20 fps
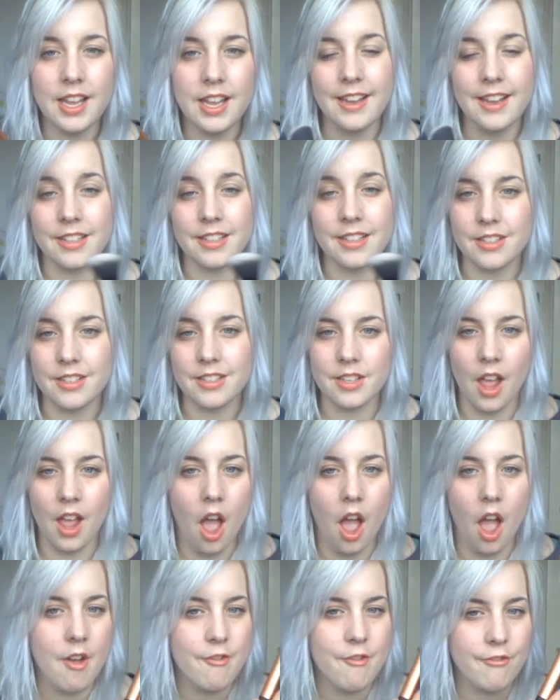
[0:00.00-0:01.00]
It's just
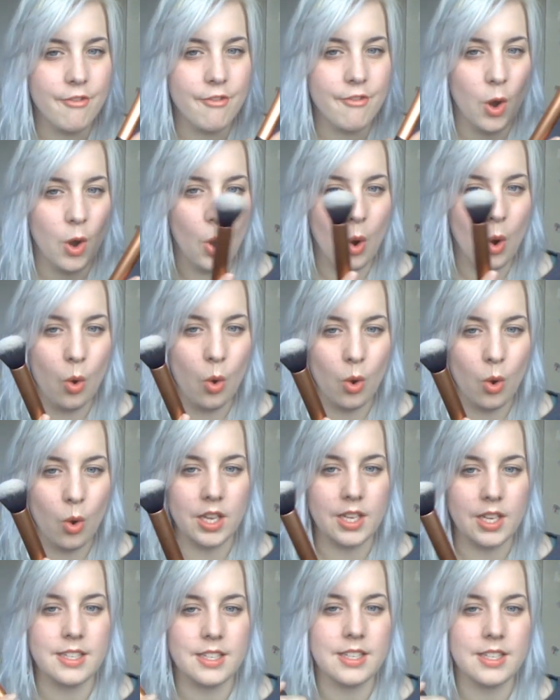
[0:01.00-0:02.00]

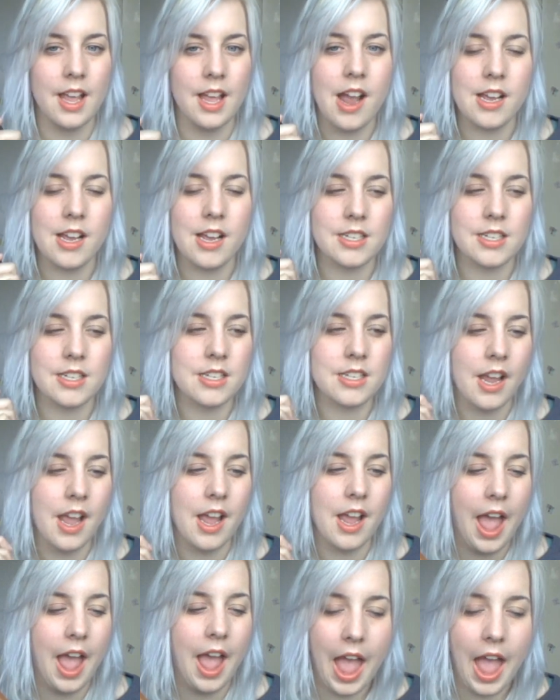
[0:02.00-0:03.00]
flawless and
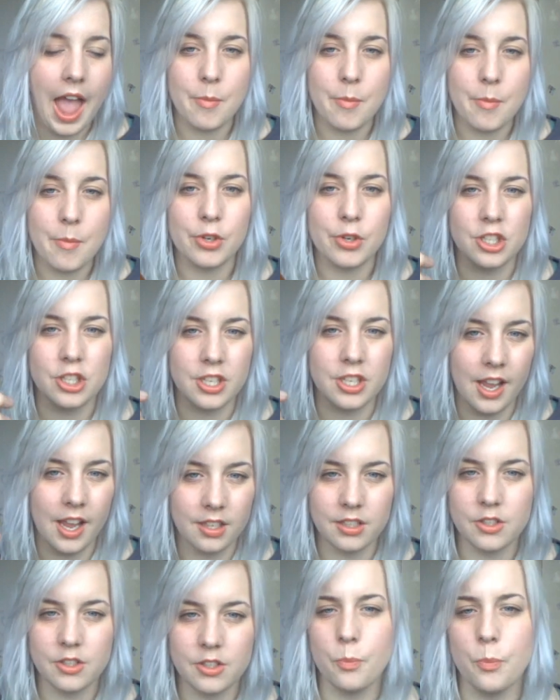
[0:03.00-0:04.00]
airbrushed
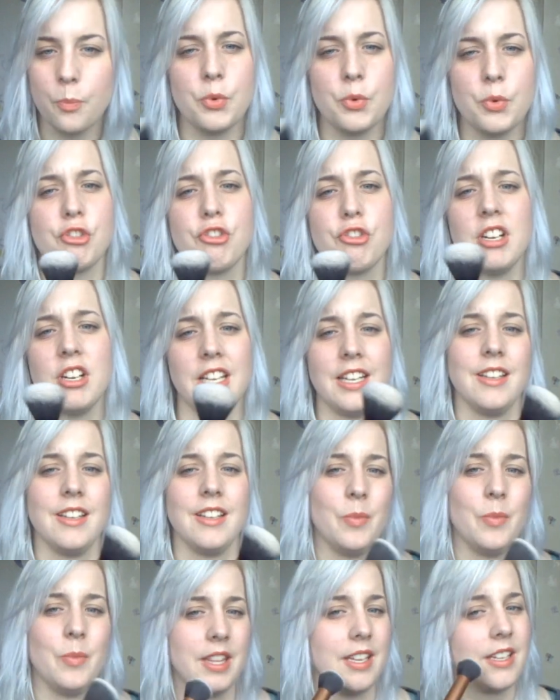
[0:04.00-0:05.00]
and
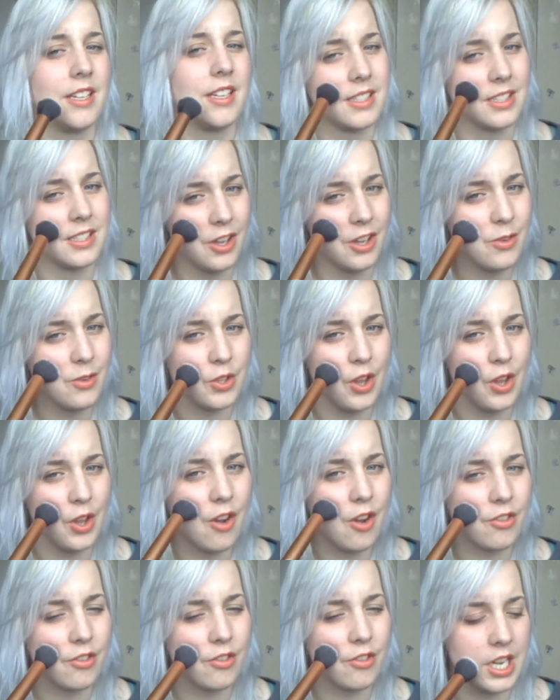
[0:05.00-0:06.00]
brilliant with this. So
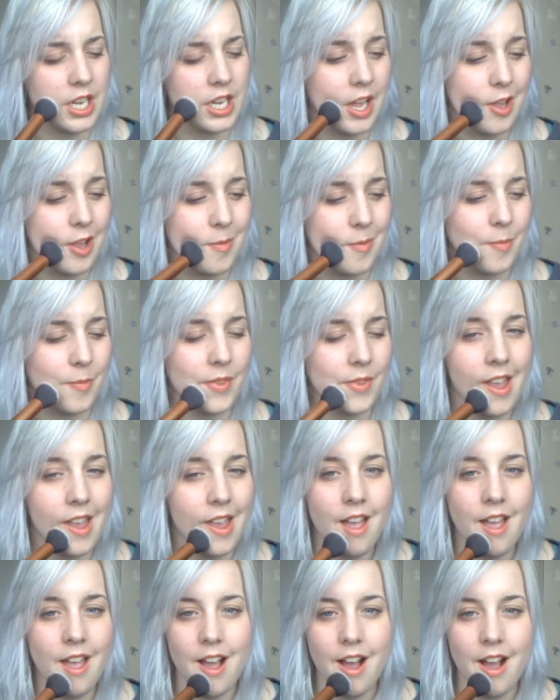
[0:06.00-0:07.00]
soft.
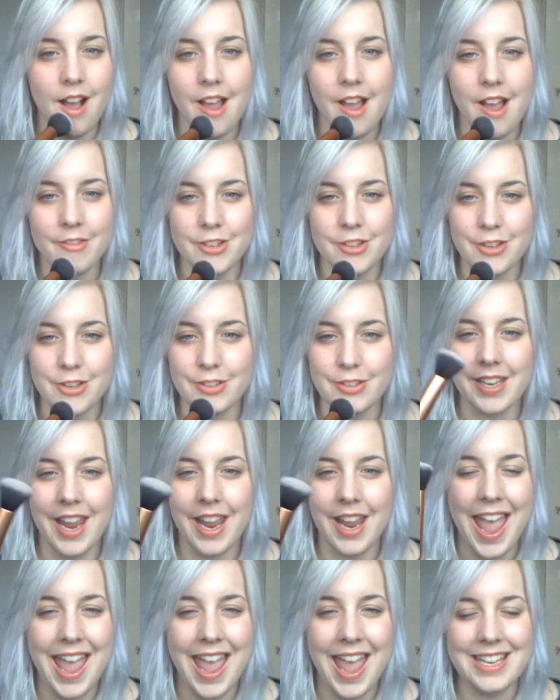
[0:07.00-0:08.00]
I haven't used
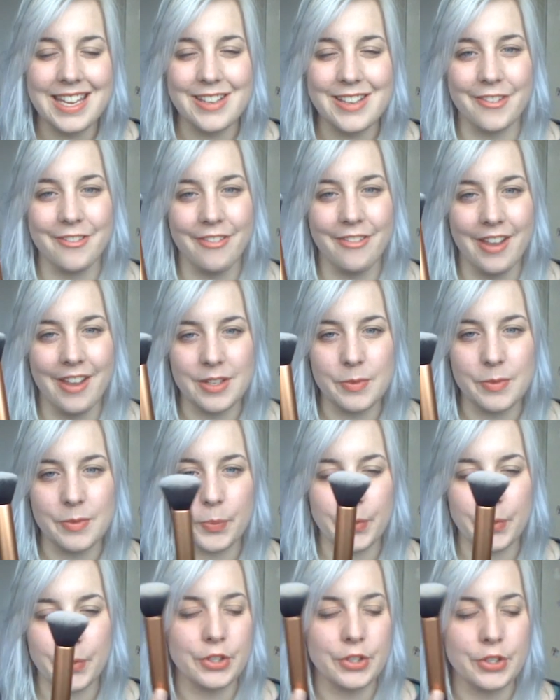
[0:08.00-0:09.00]
any other face
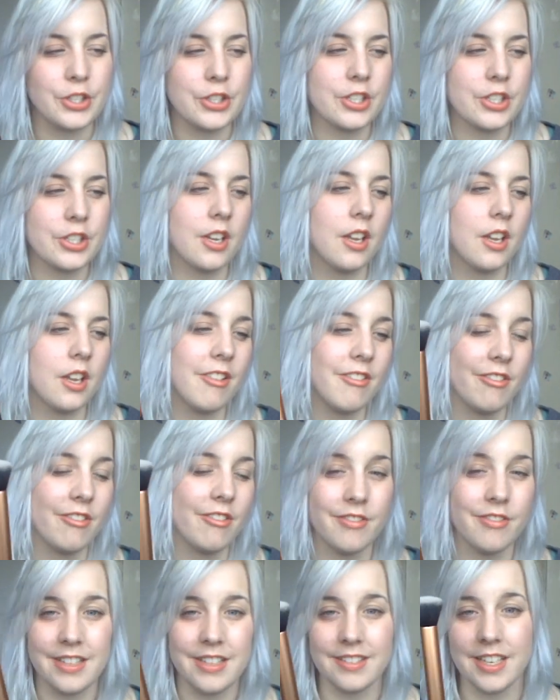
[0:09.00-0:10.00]
brush
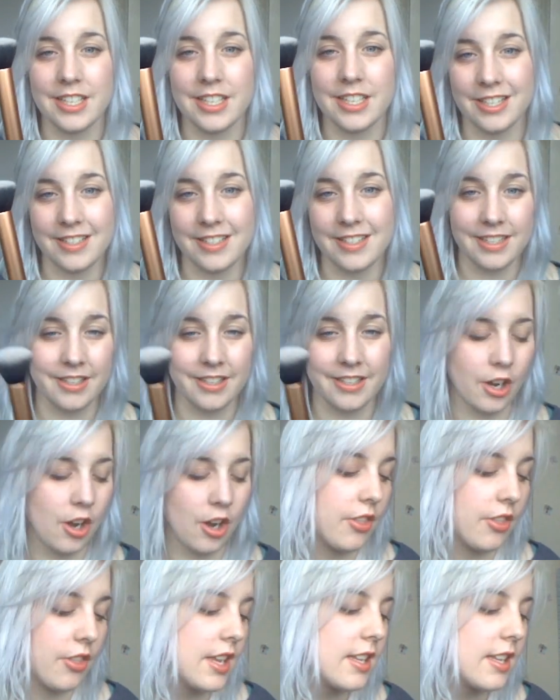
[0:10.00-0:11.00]
for foundation since I
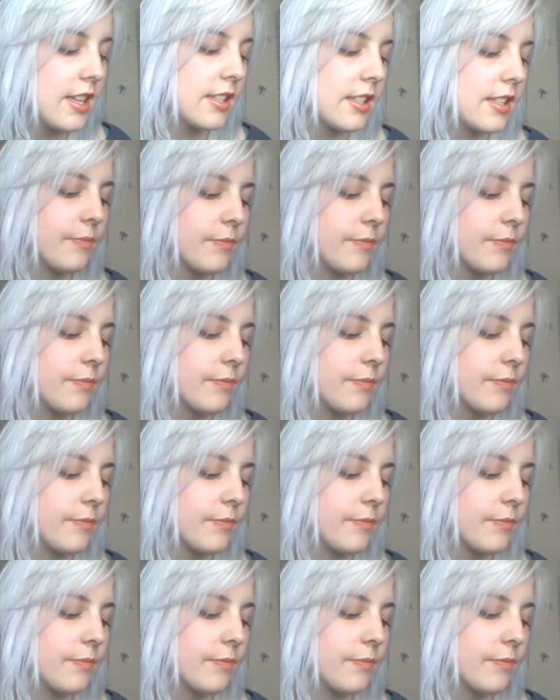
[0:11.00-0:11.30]
got this.